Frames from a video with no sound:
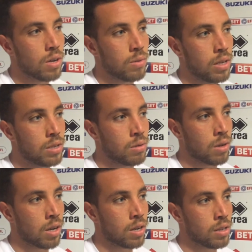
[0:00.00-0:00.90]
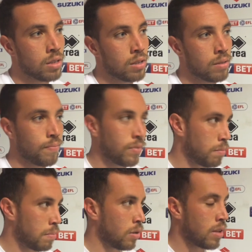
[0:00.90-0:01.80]
We need to
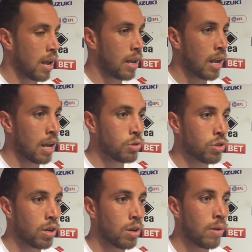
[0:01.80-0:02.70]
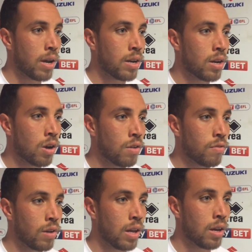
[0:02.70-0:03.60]
be on the A game straight away and then
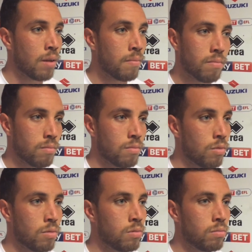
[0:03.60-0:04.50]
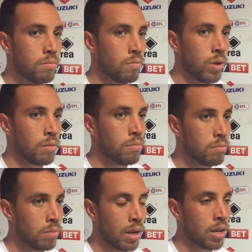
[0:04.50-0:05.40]
hopefully we'll win
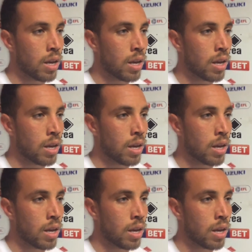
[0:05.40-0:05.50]
plenty of